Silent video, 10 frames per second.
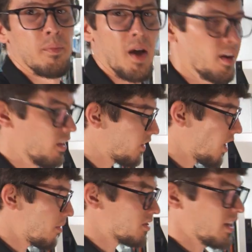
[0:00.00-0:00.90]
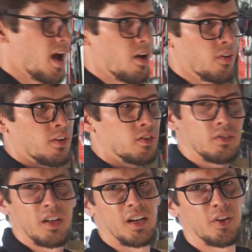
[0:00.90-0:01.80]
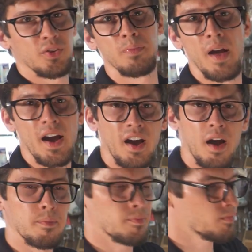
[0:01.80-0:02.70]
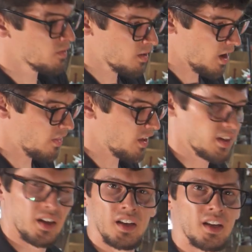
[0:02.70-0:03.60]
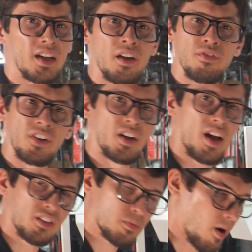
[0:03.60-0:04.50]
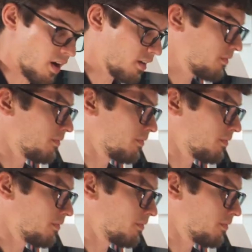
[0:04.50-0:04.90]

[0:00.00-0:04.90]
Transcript: pedal, comes down, then it goes back up, and then you hit it again for your next part.